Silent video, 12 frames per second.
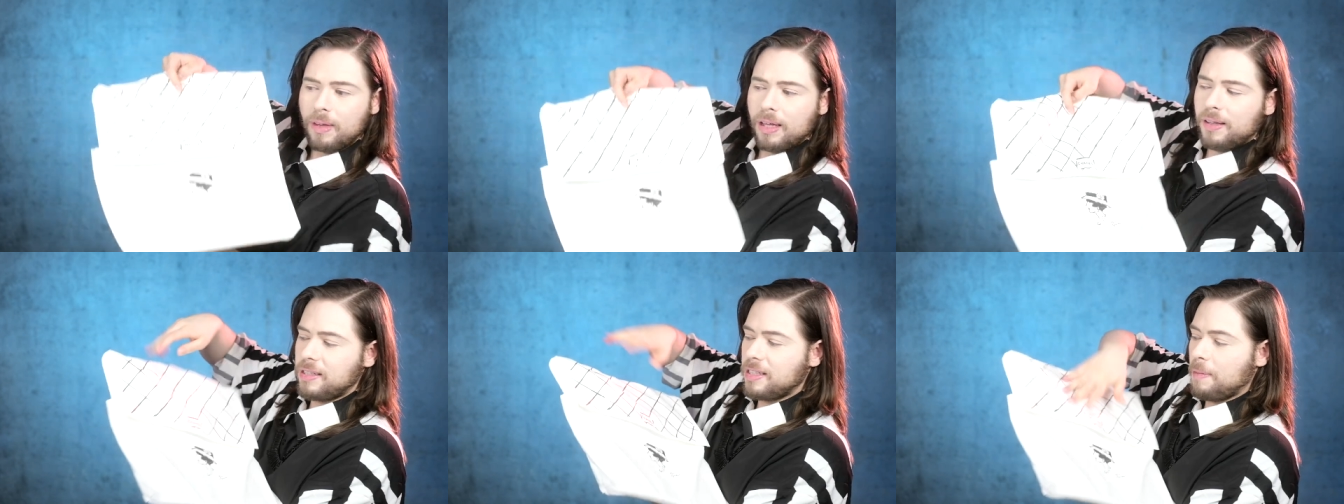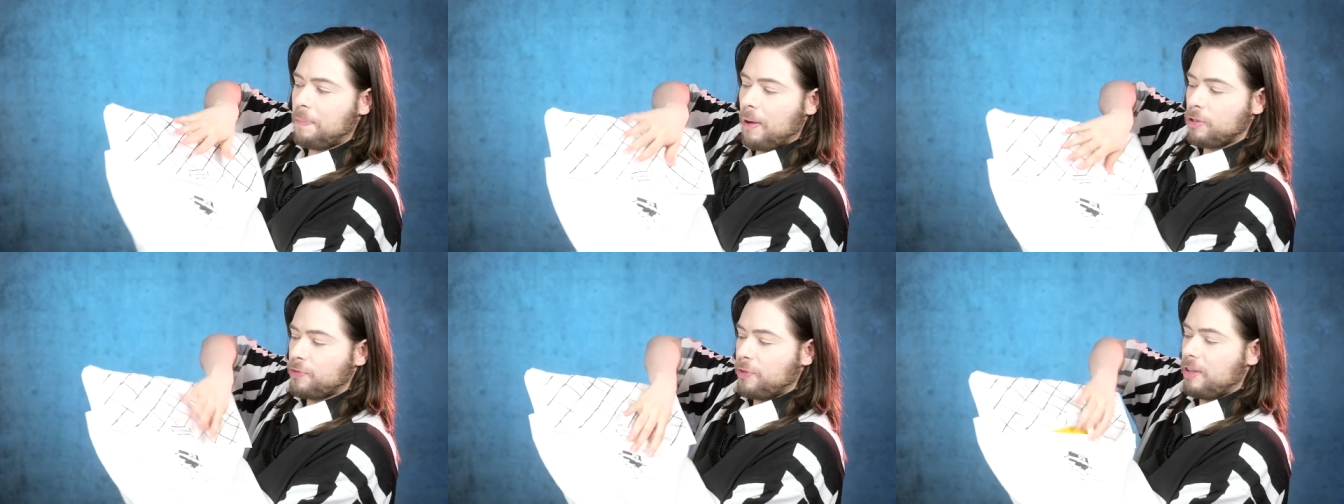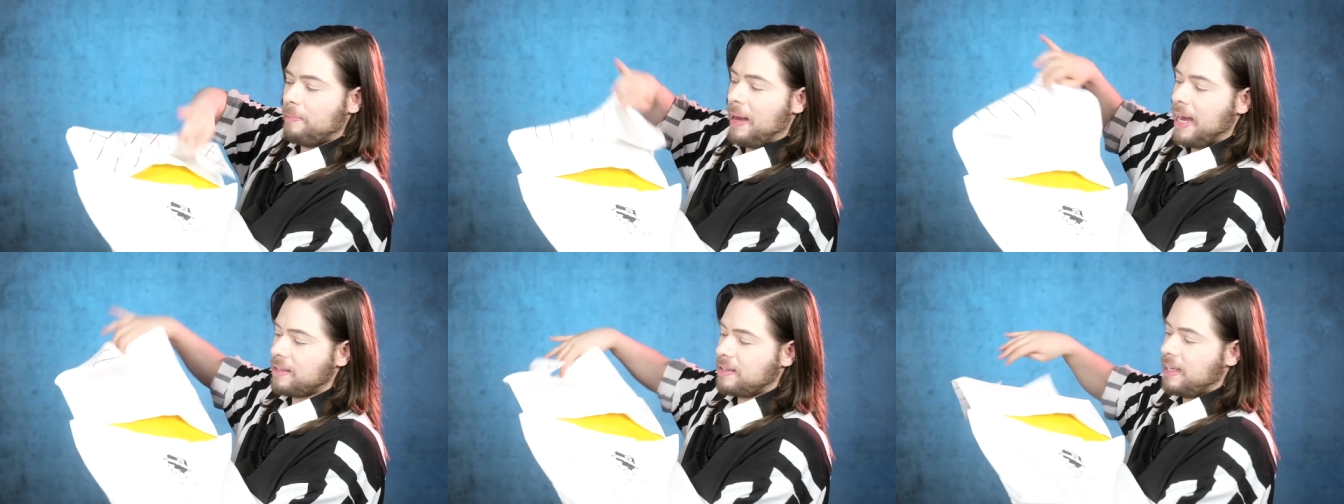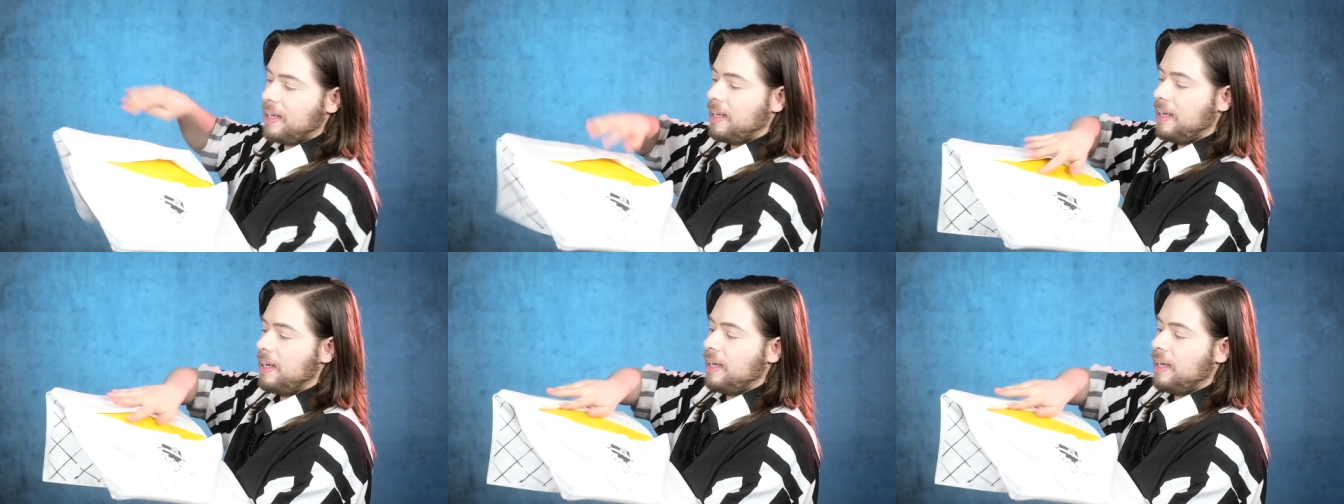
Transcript: this is a pouch for the maxi,